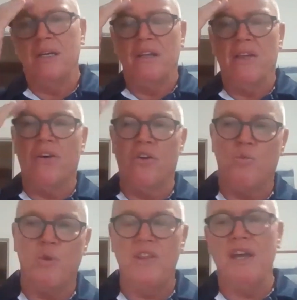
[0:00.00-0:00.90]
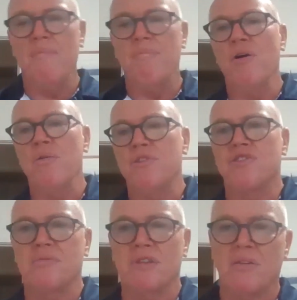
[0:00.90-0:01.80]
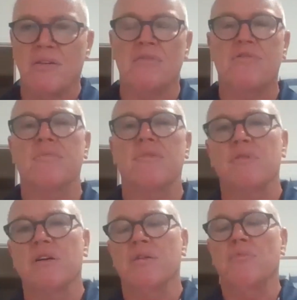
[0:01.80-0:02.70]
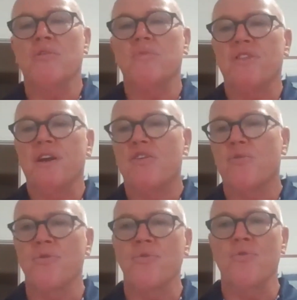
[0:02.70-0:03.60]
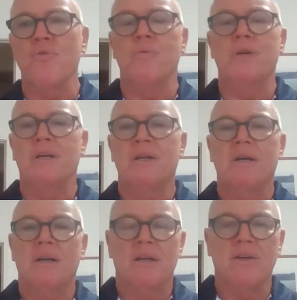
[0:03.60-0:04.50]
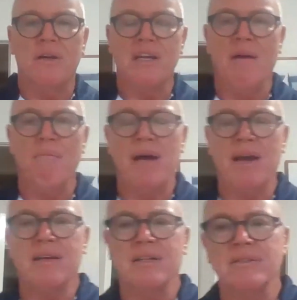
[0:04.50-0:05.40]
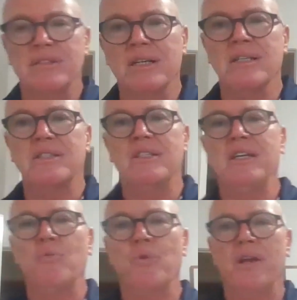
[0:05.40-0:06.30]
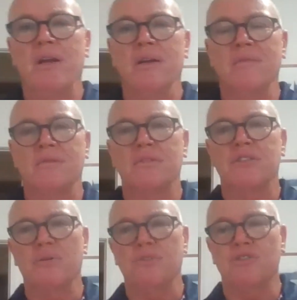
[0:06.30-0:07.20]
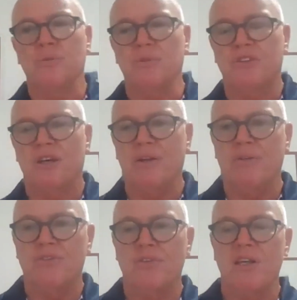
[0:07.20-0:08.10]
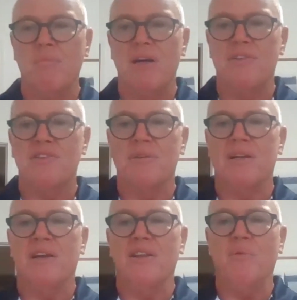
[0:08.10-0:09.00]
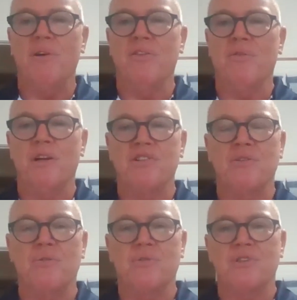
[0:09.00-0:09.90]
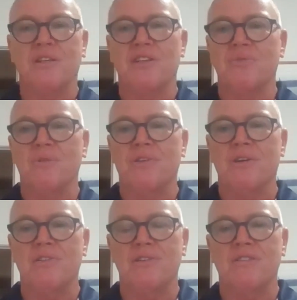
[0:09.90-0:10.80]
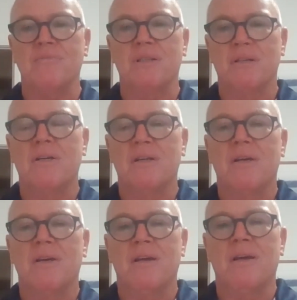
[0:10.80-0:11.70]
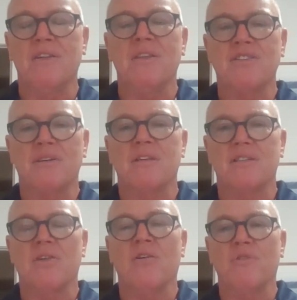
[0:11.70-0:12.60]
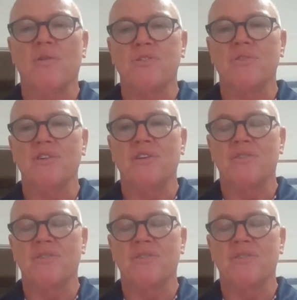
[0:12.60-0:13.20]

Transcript: They've got to rig their boats. They've got to work with their crew. They've got to come back and de-rig and tell tall tales to their mates about how they went on the race course and that sort of thing. So, yeah, I think there's a lot more opportunities.